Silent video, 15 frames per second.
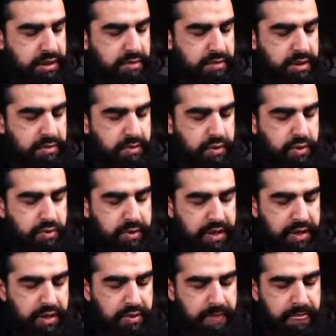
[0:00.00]
Imam Ibn
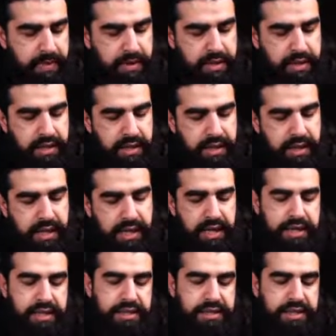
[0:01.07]
Hubayra.
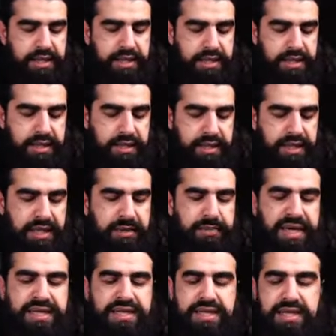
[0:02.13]
And he
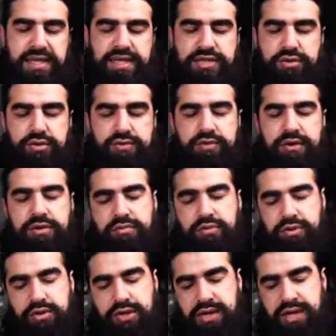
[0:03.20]
basically is a two-volume
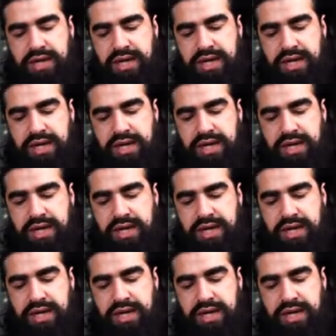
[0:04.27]
book,